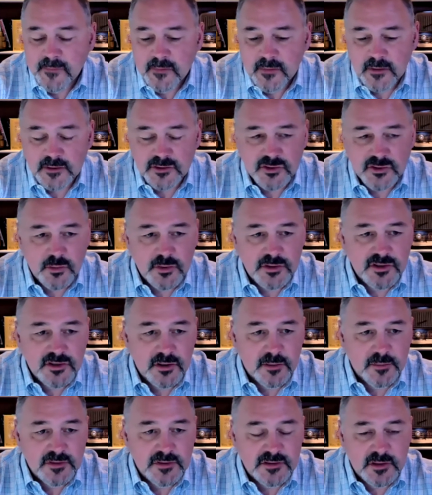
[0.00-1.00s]
The short
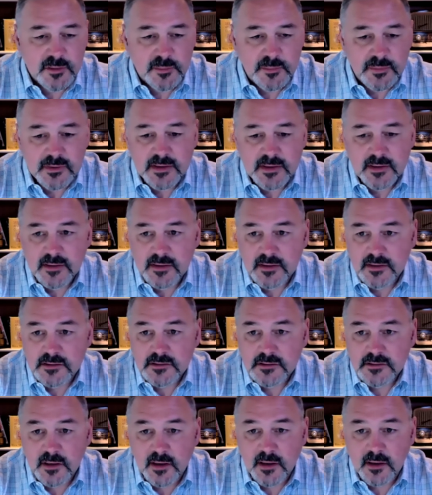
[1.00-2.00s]
term is completely
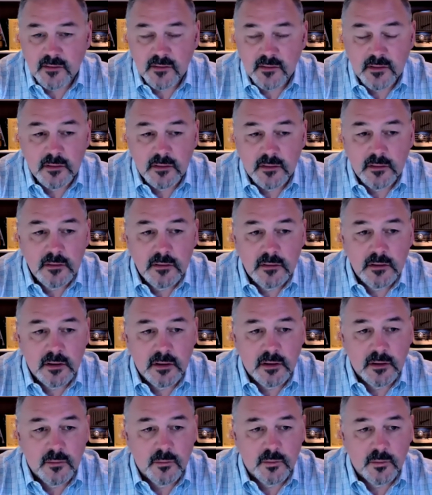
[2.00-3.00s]
disconnected
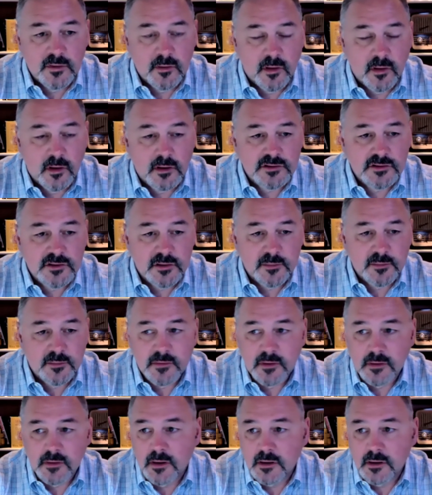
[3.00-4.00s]
with the long term.
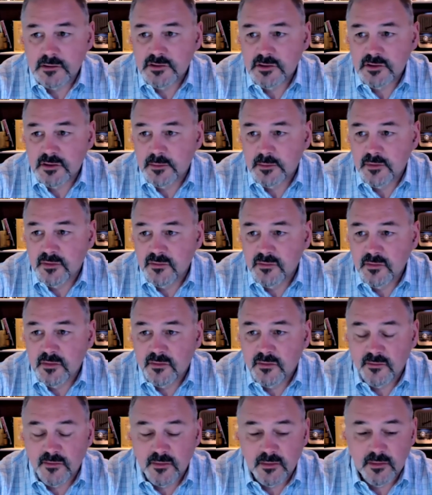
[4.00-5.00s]
The long term is
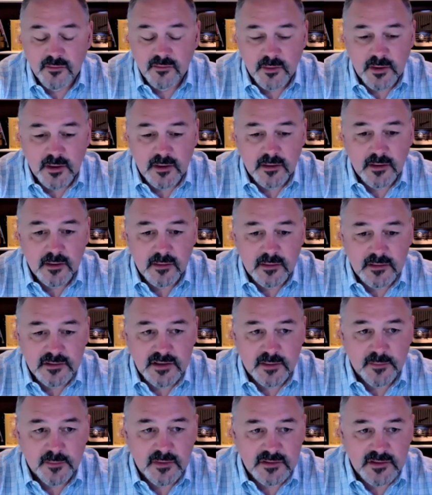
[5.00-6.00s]
very, very clear that
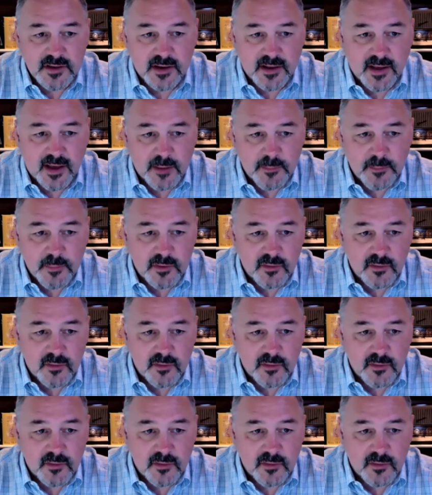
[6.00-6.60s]
something's going to happen.